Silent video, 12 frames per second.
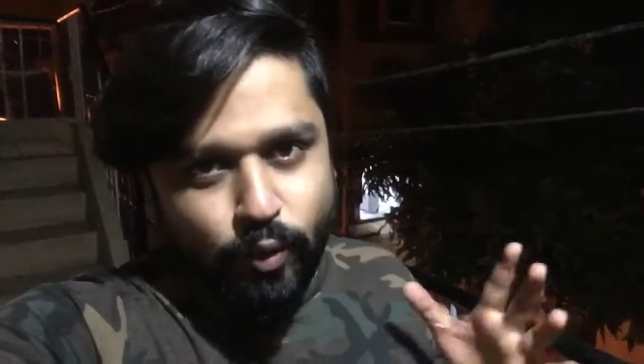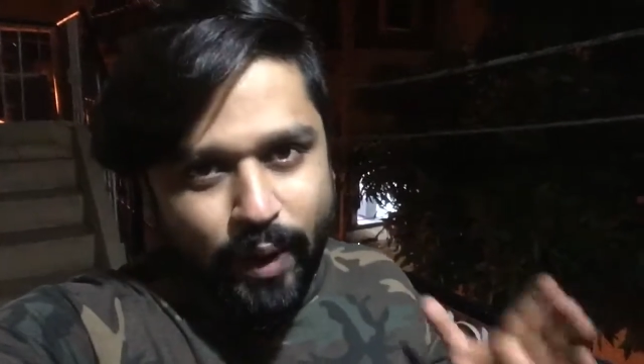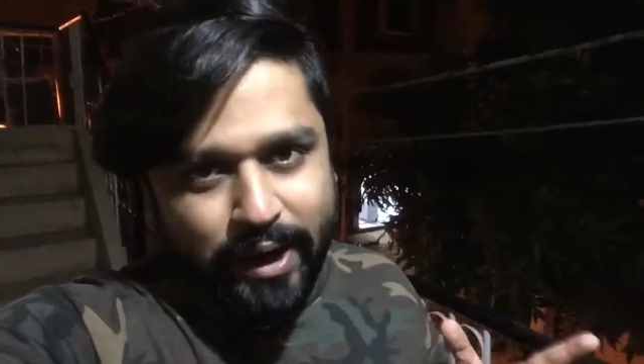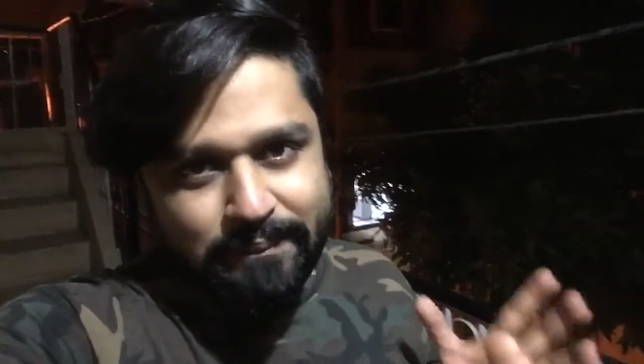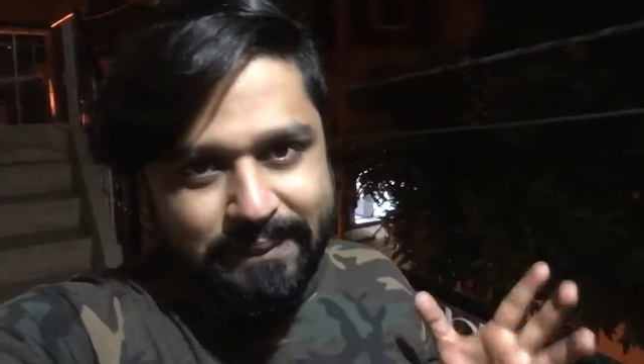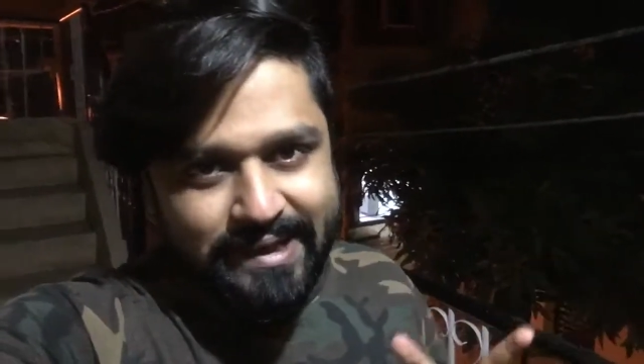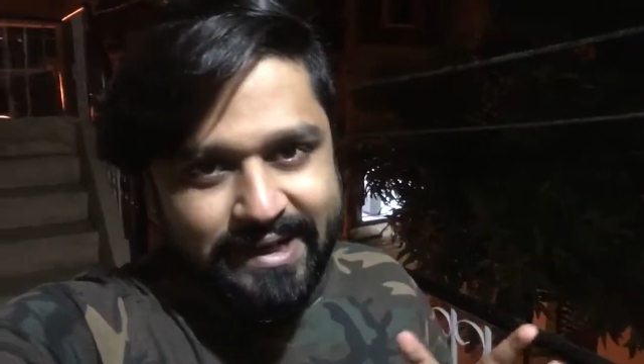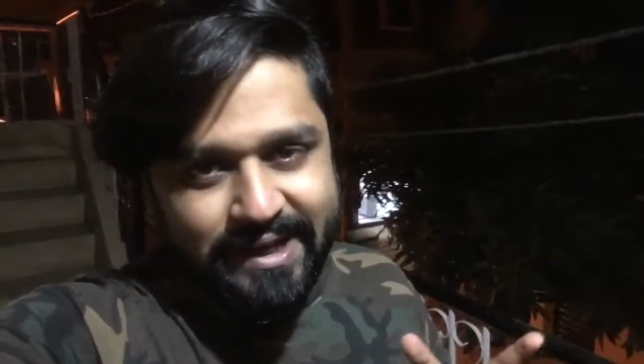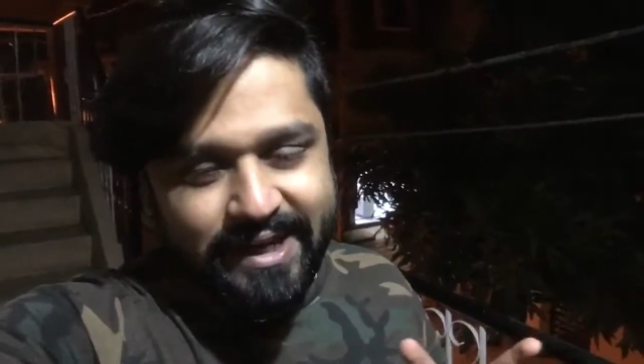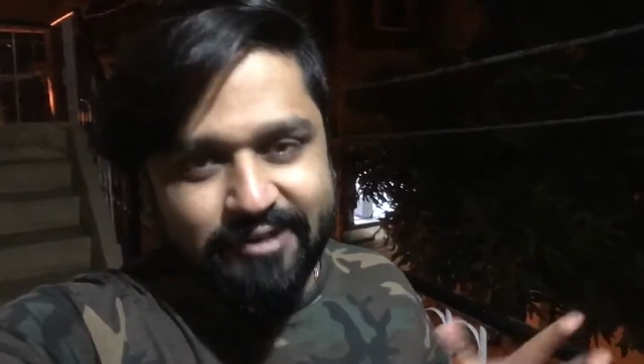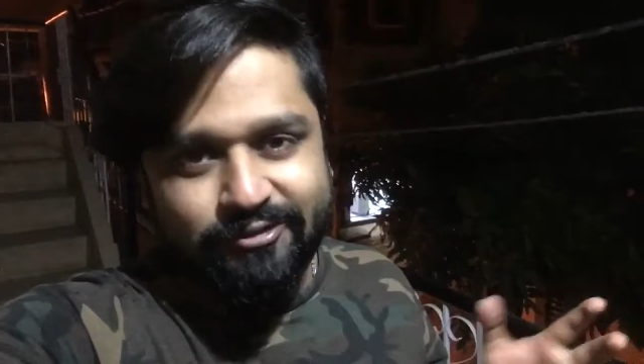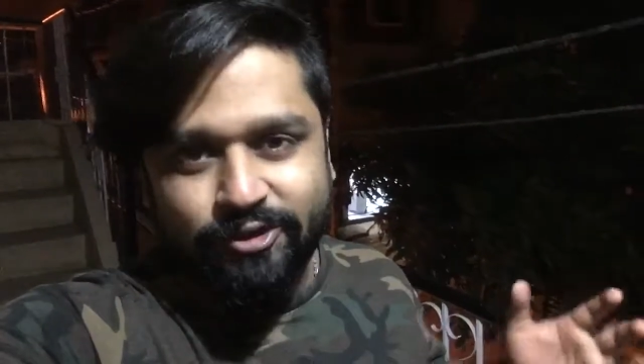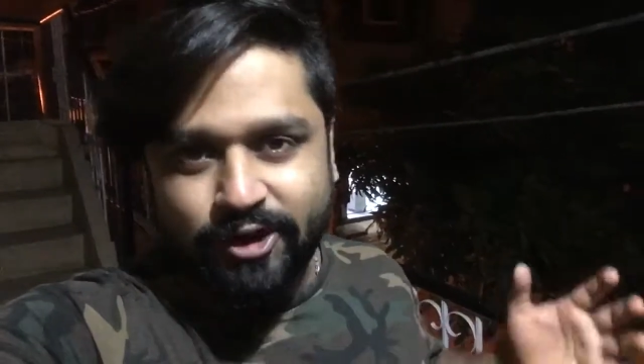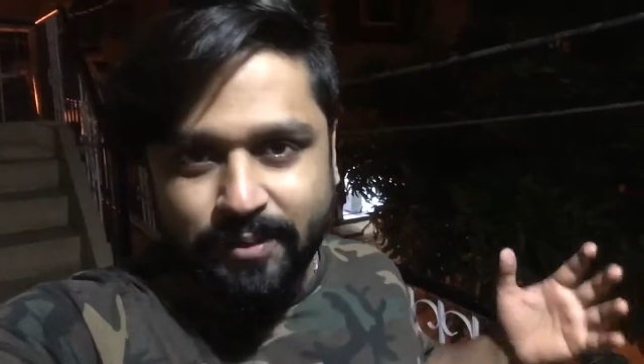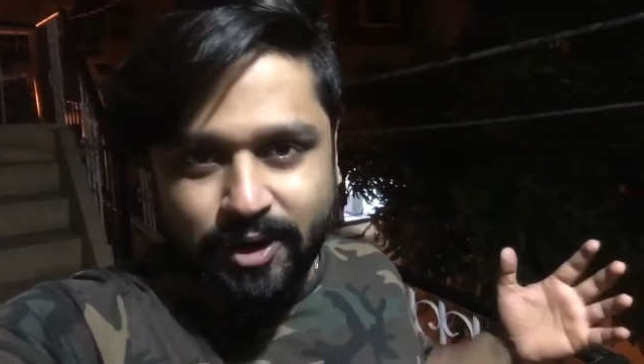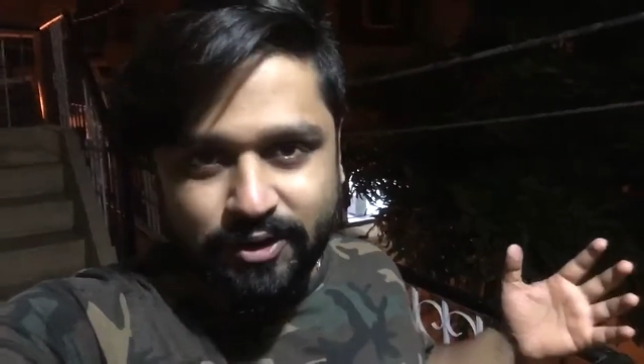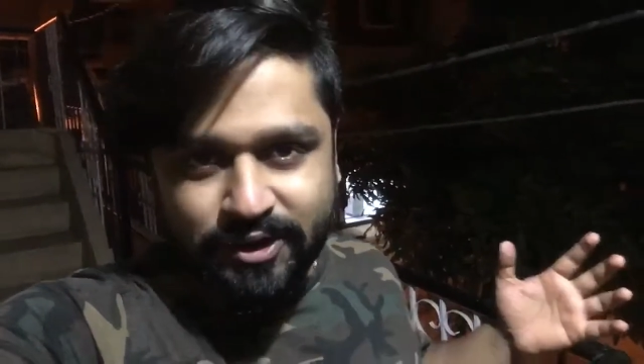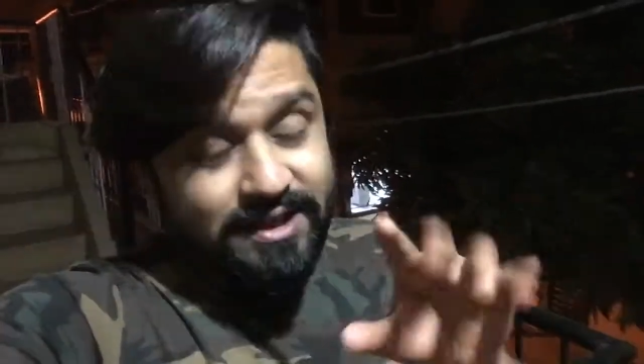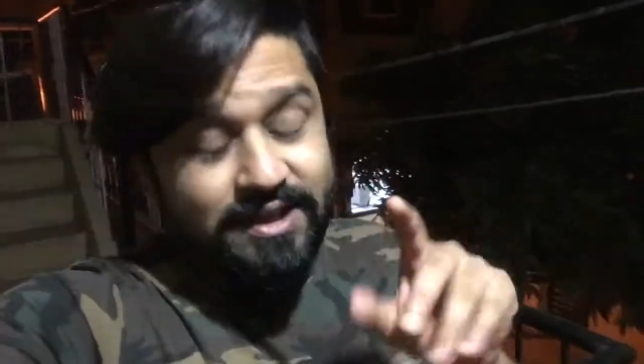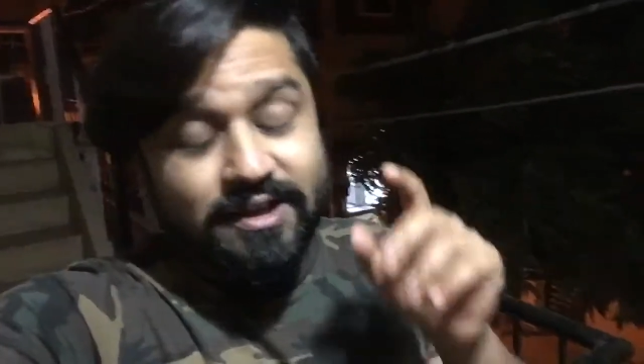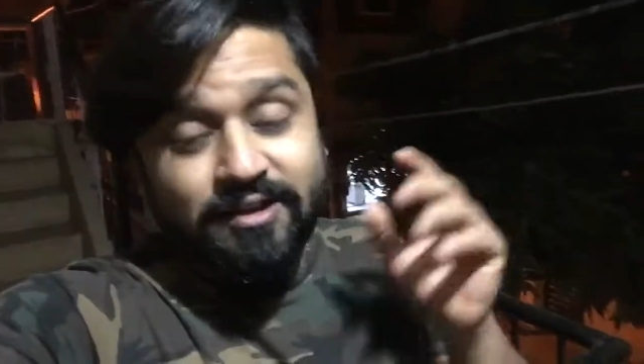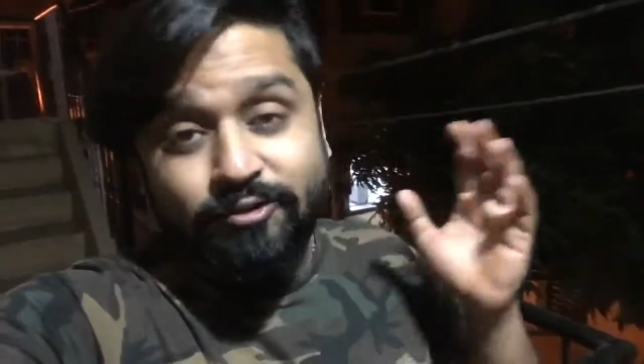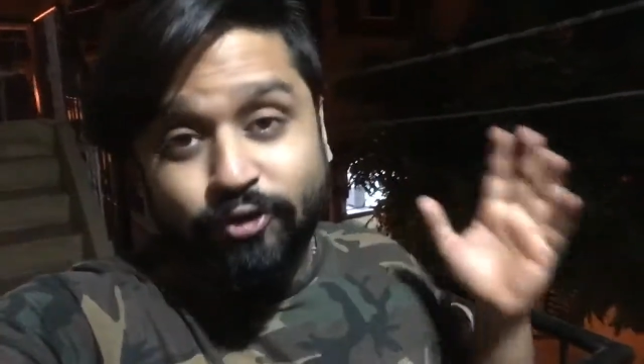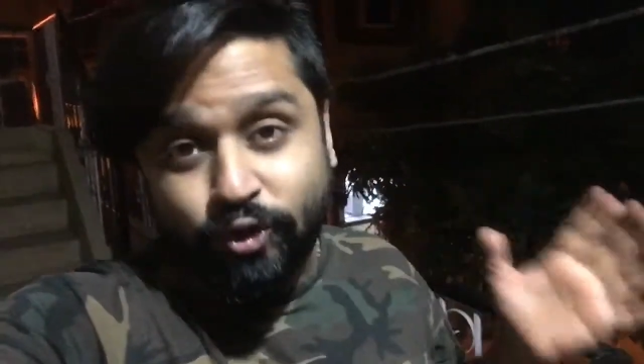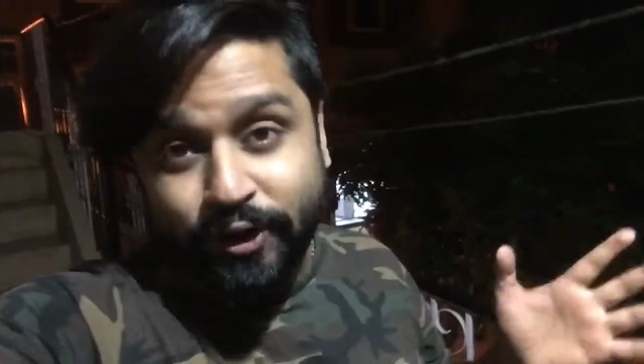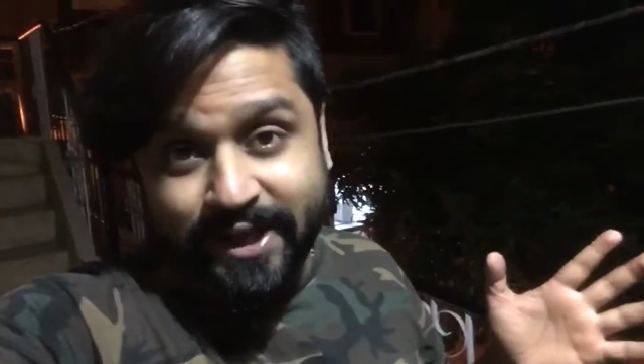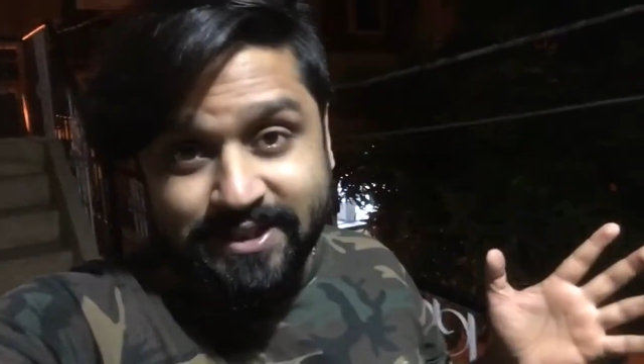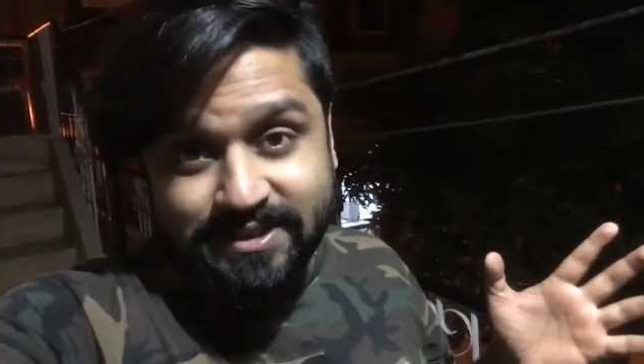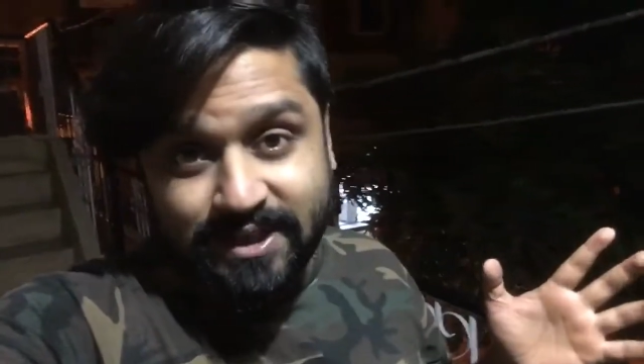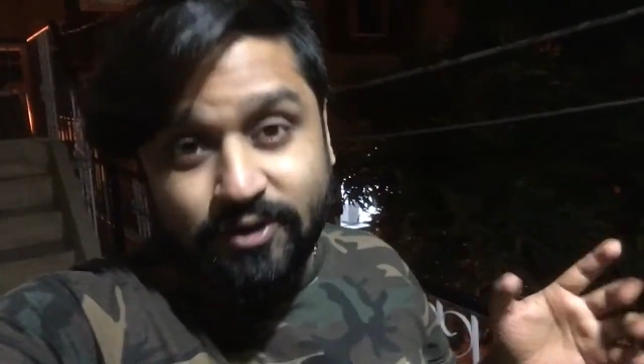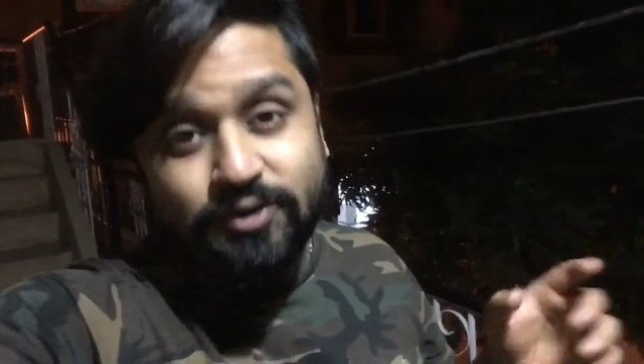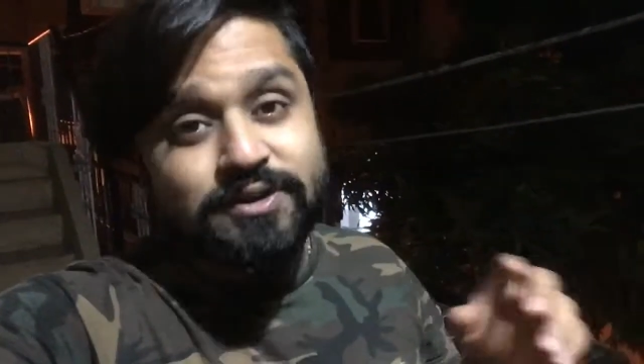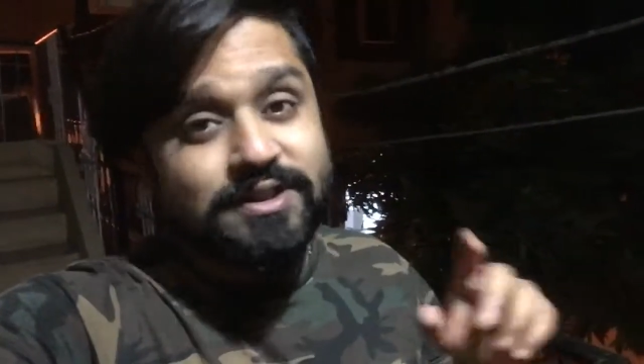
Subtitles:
one meal a day for about 4 days now.